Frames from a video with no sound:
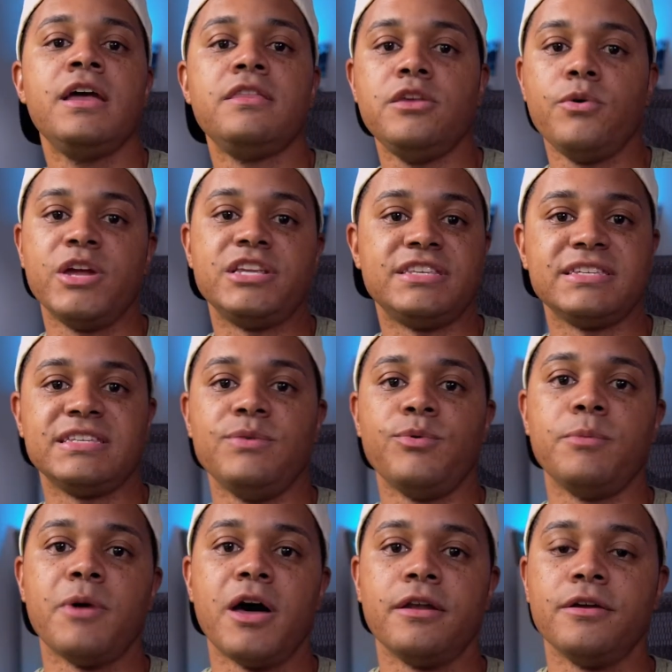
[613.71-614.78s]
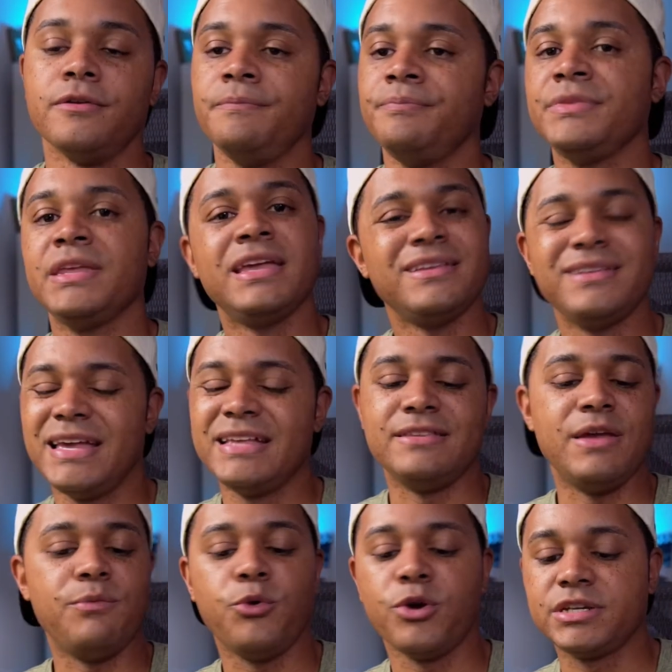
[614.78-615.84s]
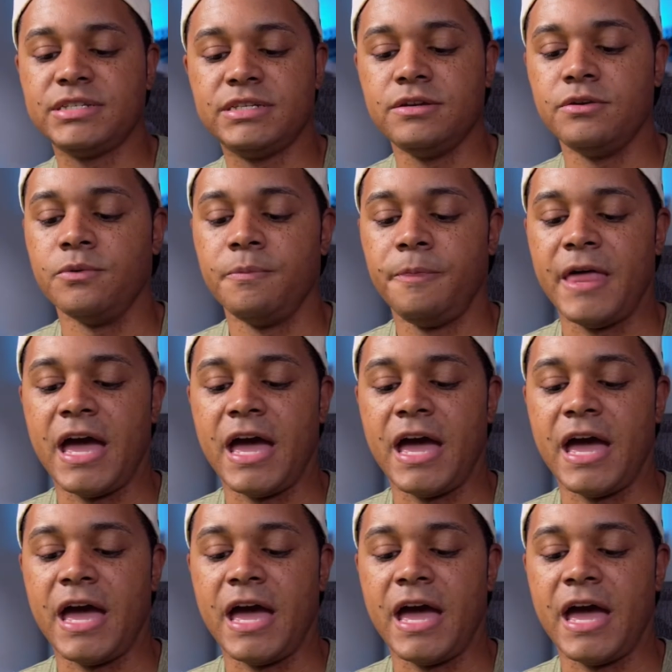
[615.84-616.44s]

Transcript: the UH61 model, it works too.